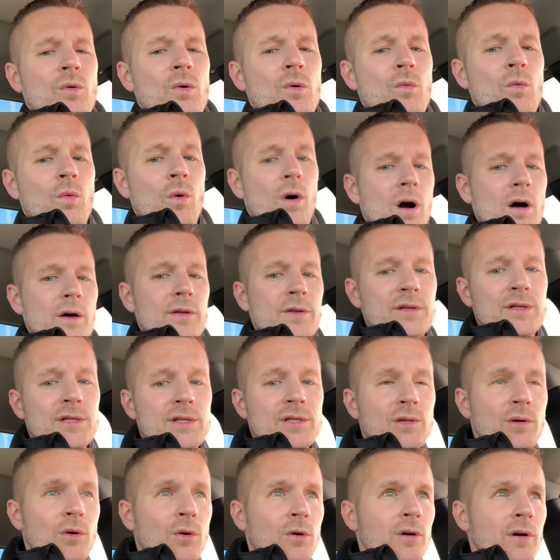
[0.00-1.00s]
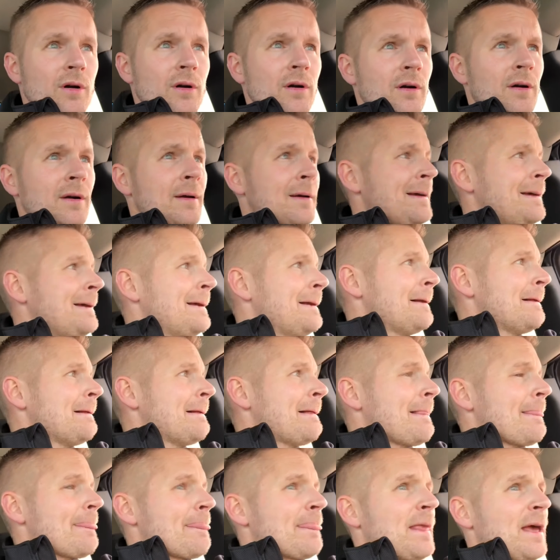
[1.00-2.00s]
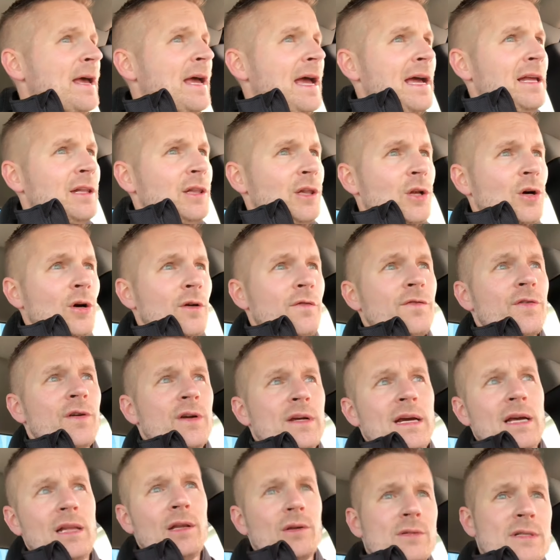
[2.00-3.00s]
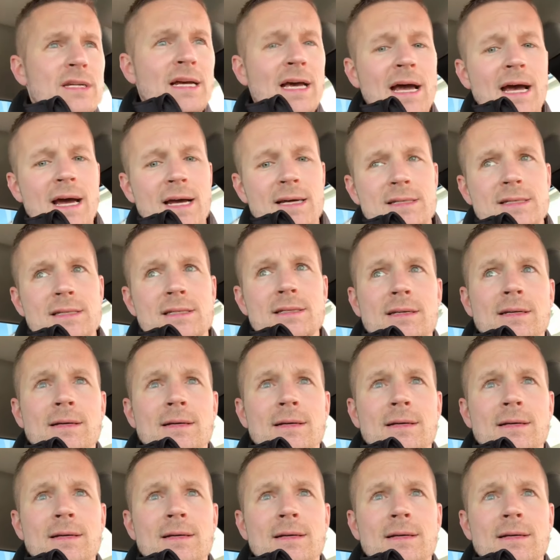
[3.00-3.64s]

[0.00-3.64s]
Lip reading: walk the store and look for yellow tags.